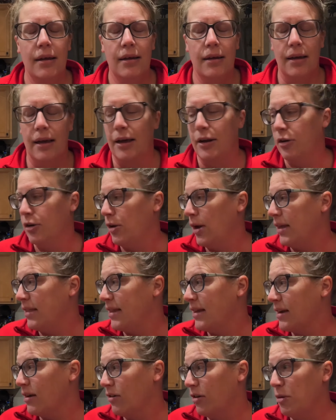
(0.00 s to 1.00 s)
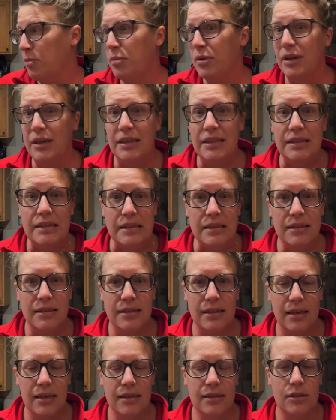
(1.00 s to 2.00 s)
I don't know, I think I only put
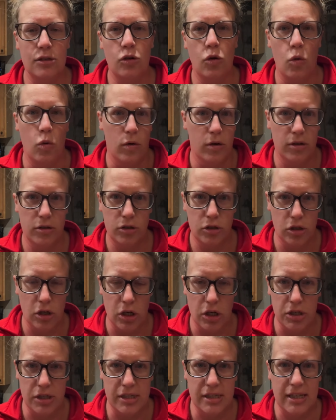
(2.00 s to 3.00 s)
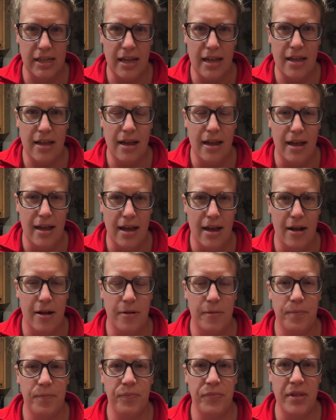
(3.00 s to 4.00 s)
six quart jars
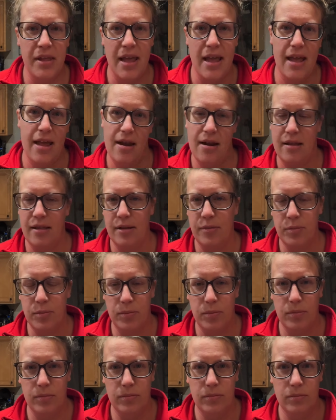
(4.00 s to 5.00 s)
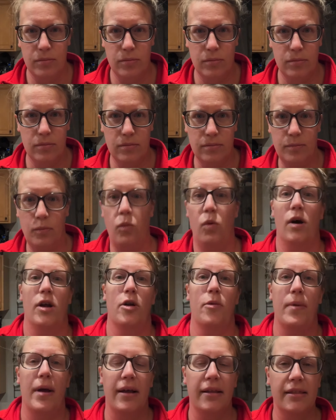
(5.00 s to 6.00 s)
um, in the
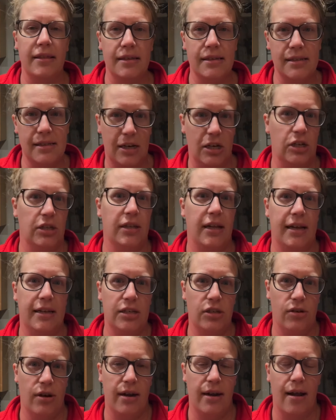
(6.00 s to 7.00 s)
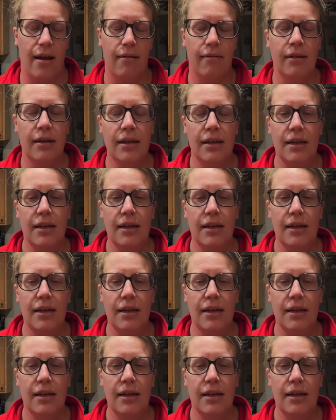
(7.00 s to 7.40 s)
water bath to sterilize right now.